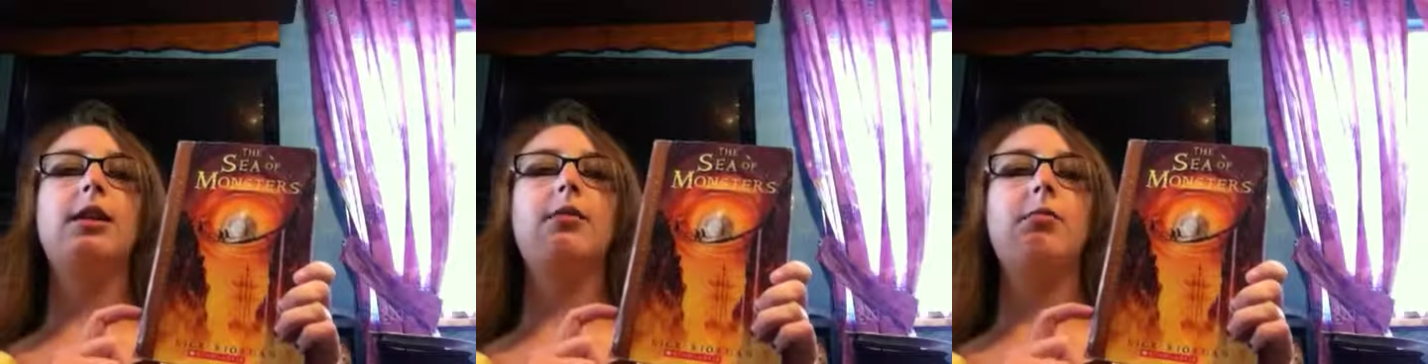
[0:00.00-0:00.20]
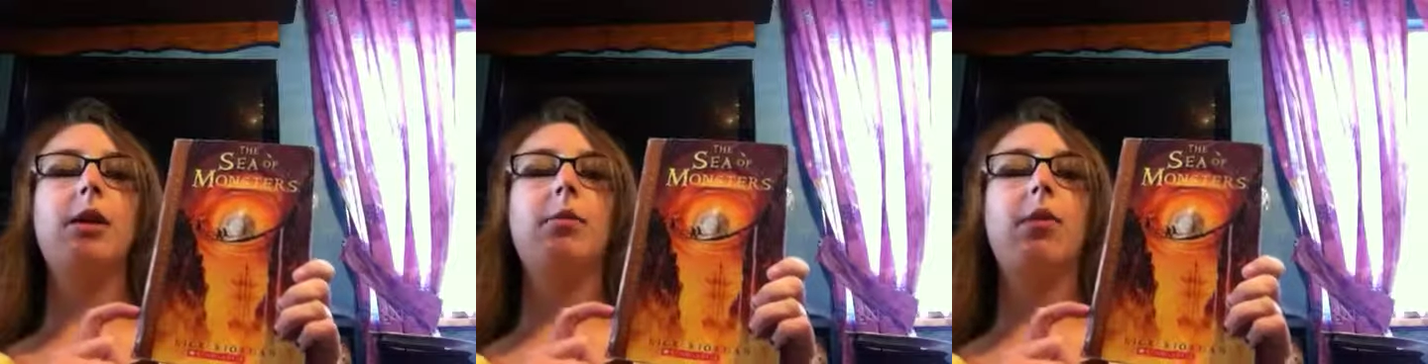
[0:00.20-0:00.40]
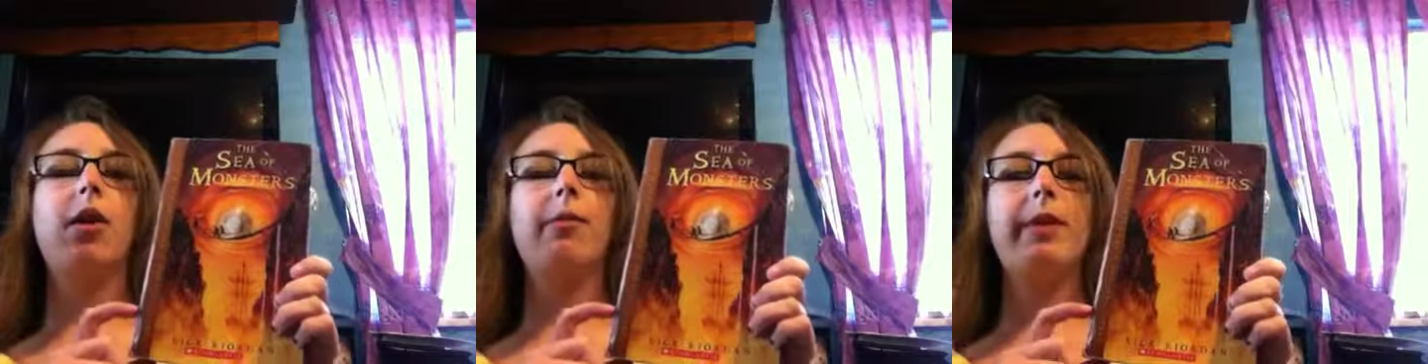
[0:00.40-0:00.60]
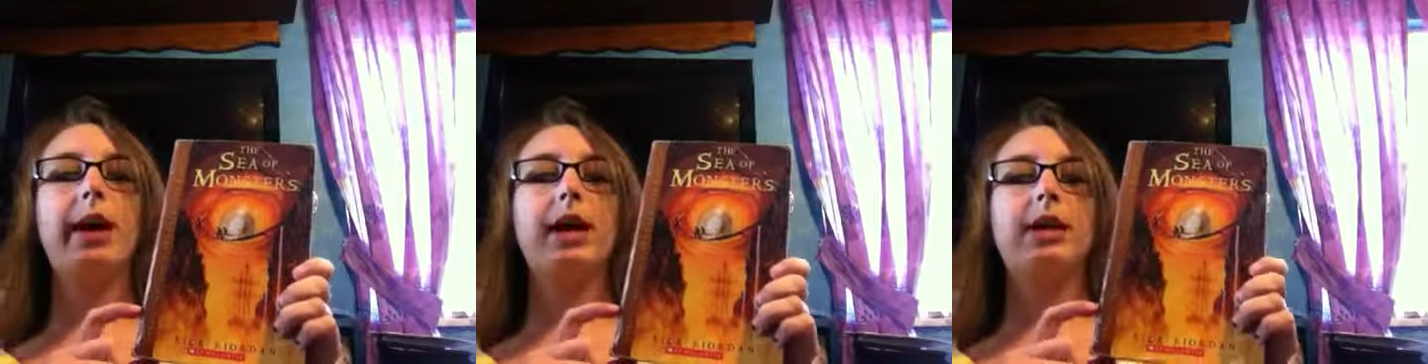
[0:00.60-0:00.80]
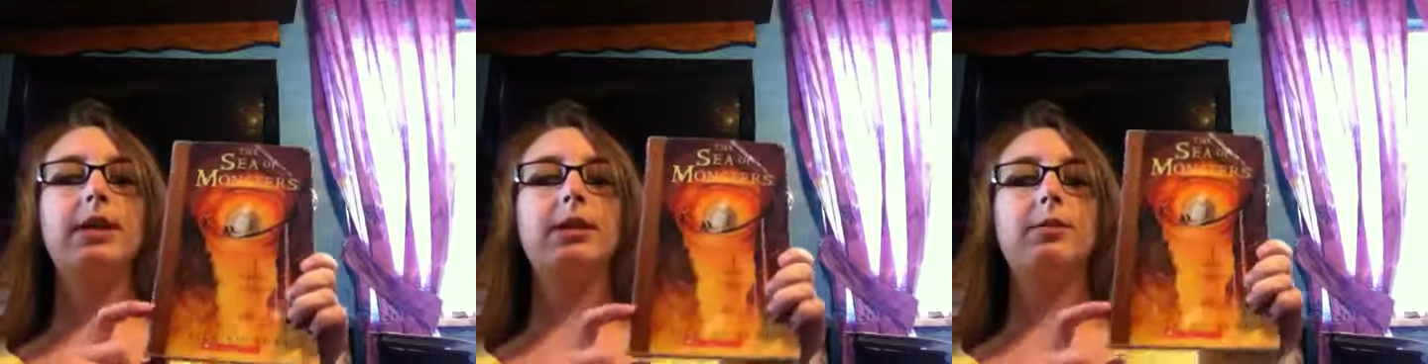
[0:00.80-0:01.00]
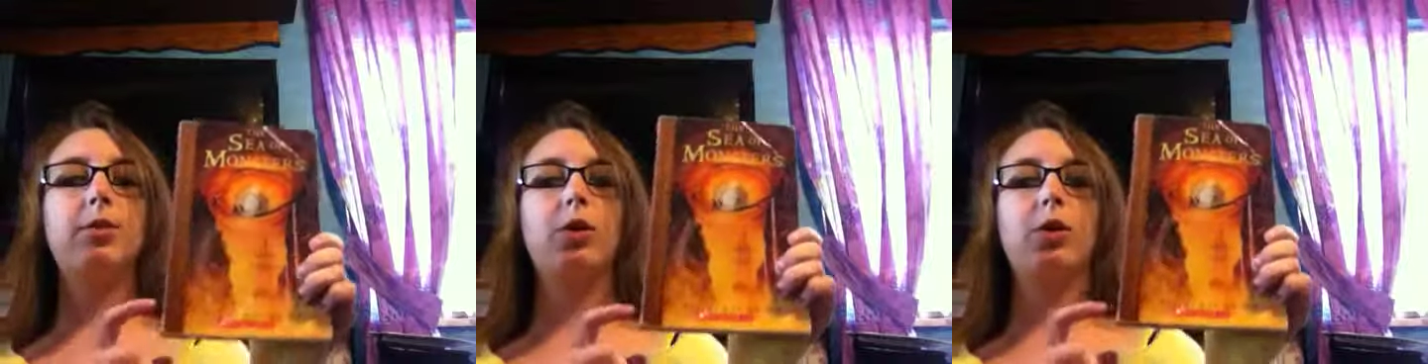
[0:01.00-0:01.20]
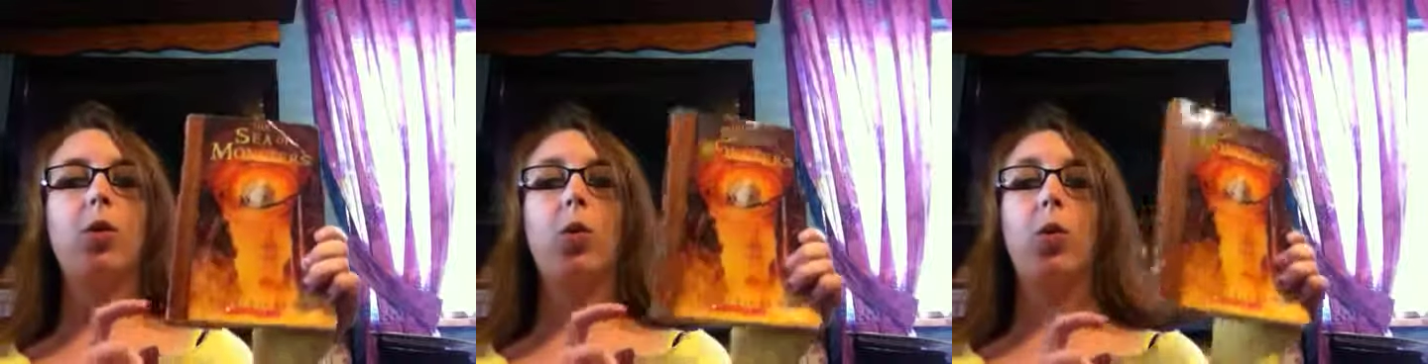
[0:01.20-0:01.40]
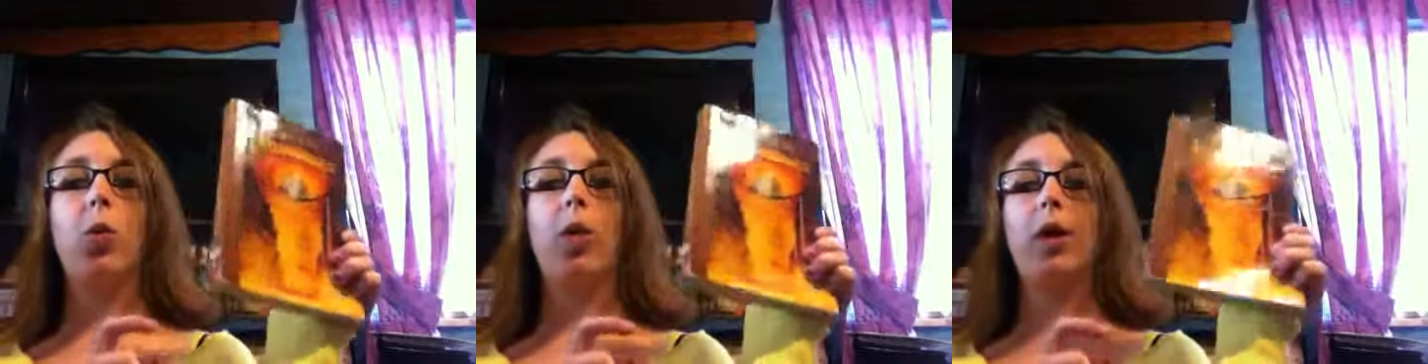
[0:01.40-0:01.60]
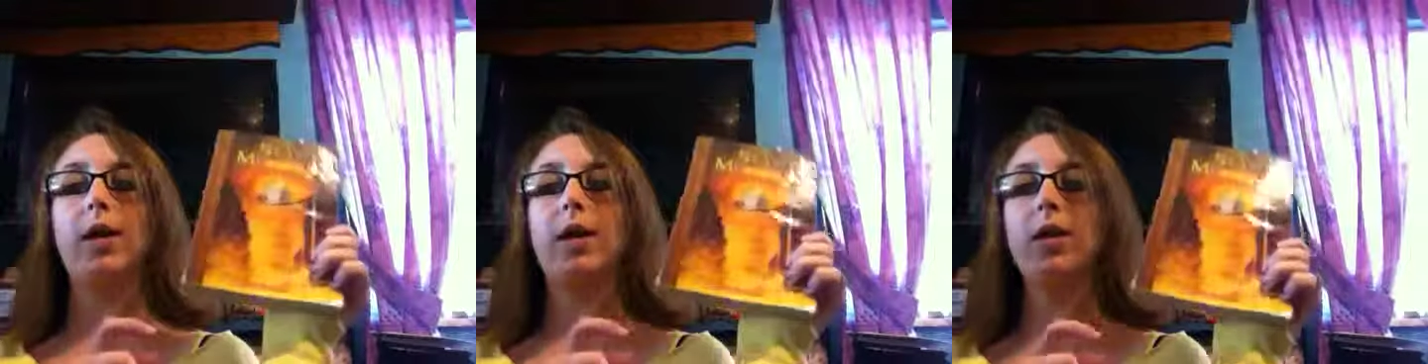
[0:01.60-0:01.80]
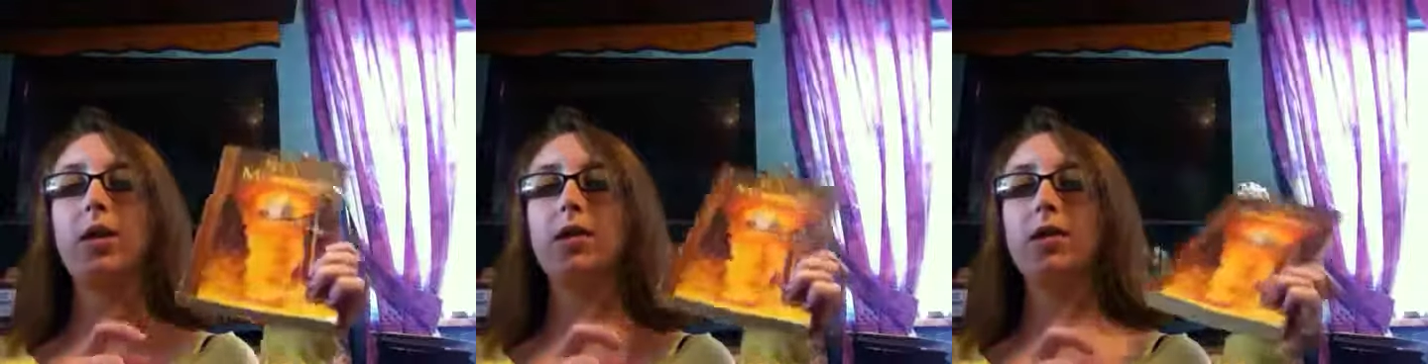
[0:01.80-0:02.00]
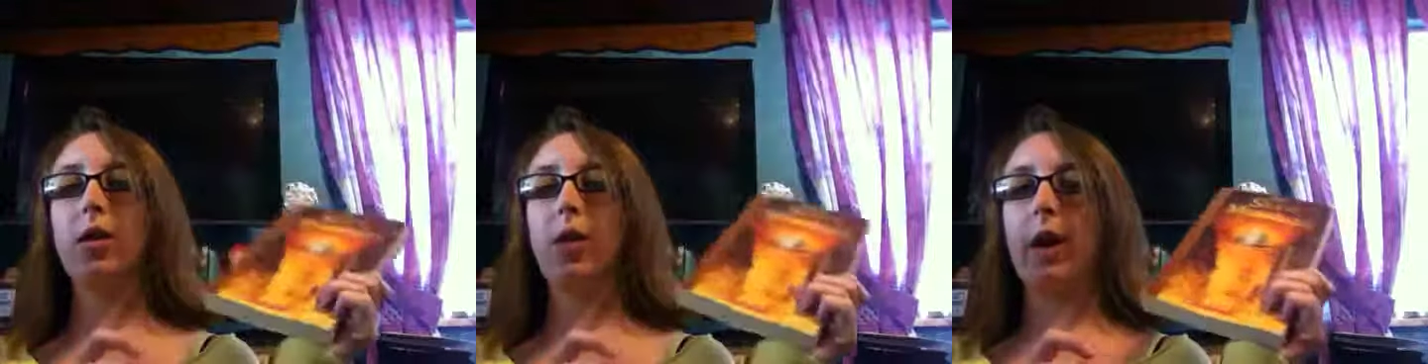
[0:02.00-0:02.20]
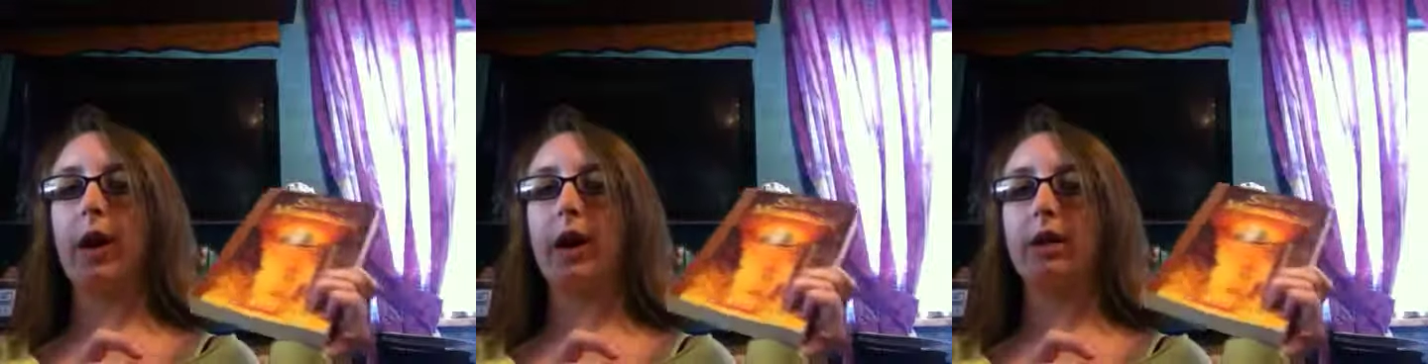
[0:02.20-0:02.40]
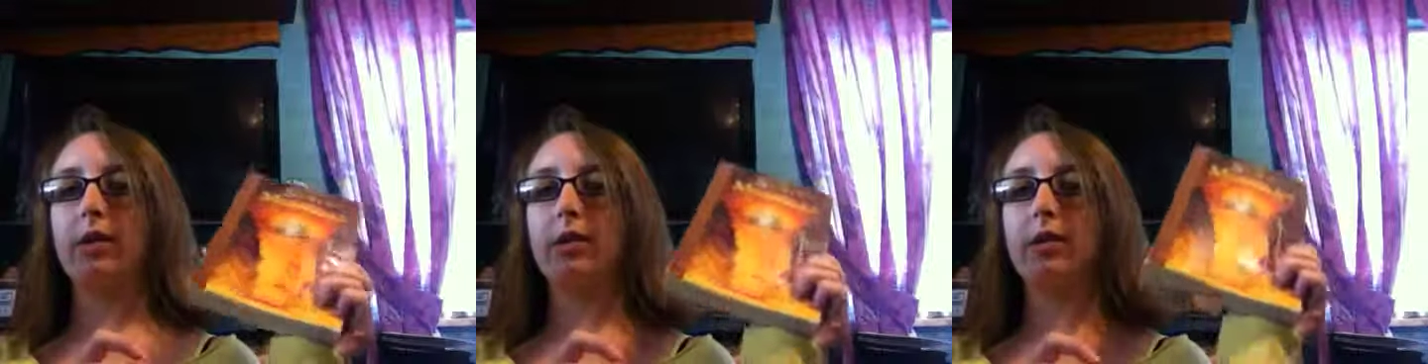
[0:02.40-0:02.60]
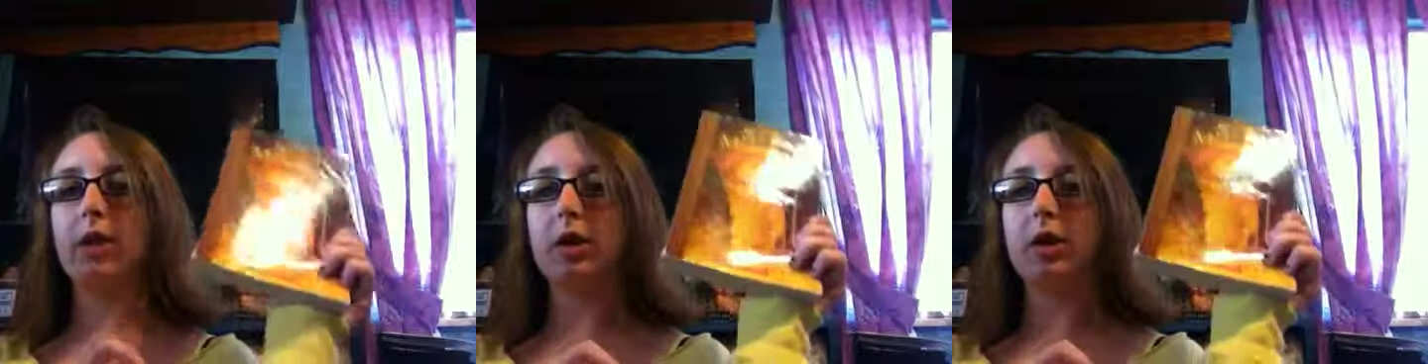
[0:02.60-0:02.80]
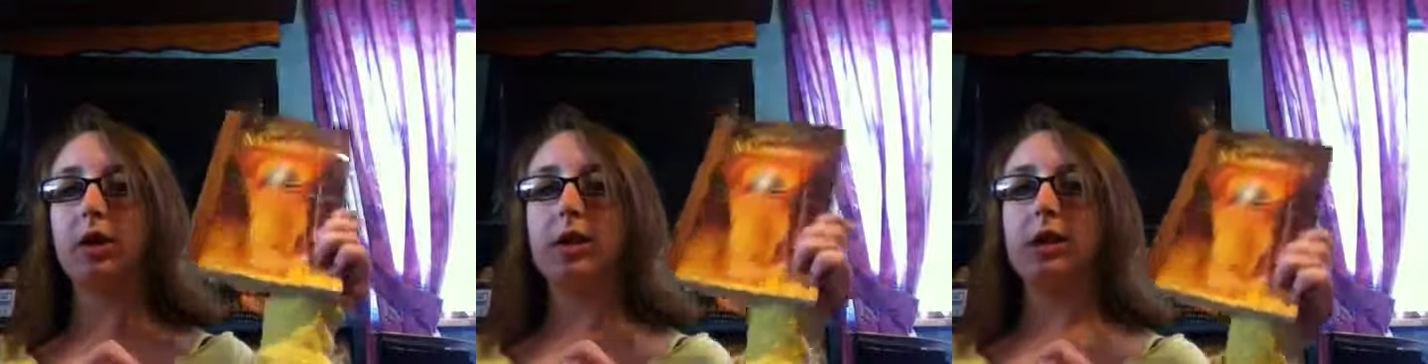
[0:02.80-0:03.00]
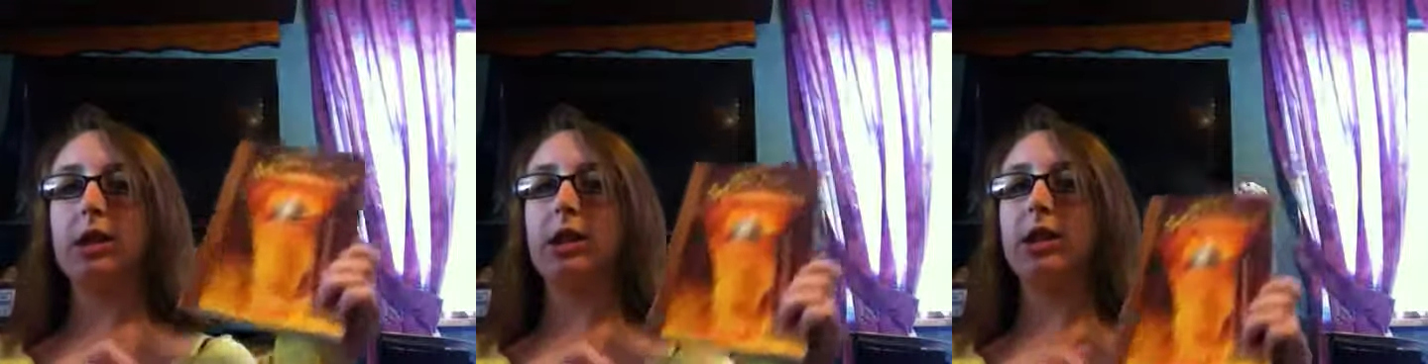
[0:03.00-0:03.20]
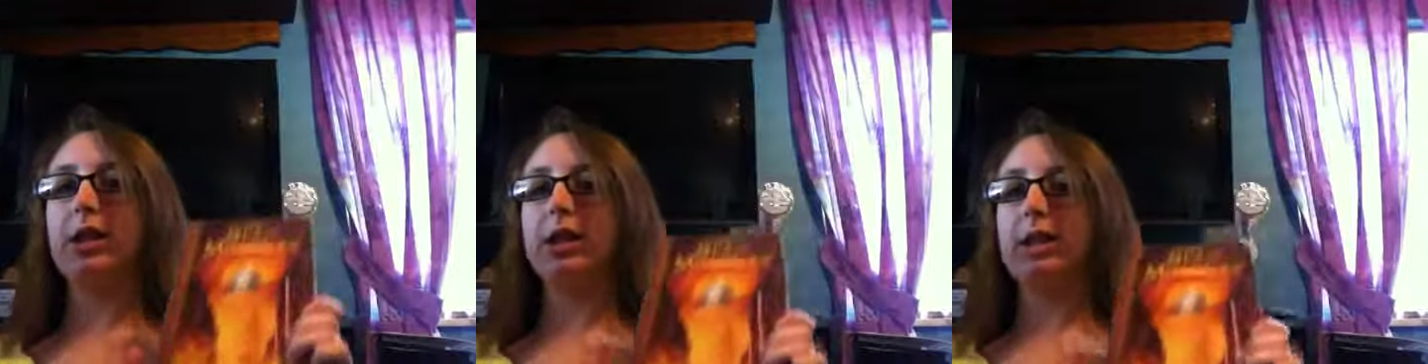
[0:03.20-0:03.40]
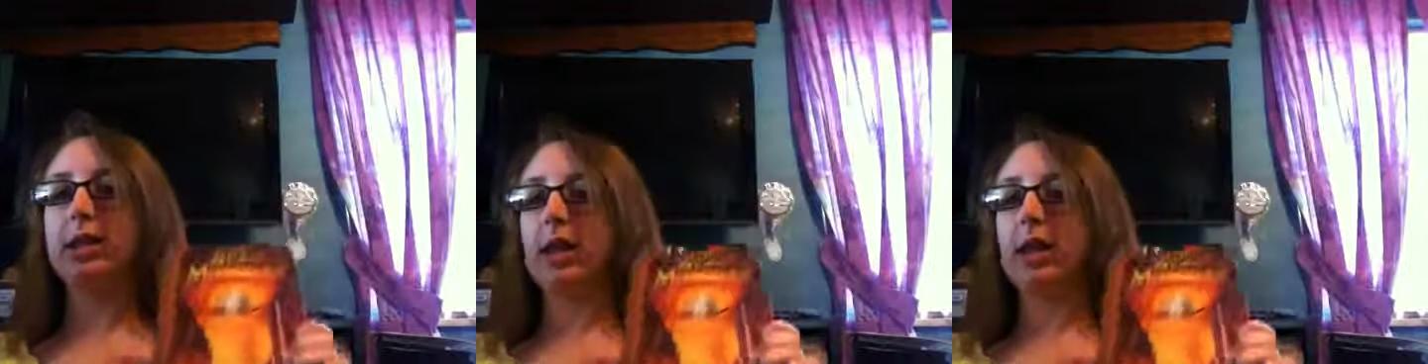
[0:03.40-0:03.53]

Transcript: My mom has book 1, so I can start the series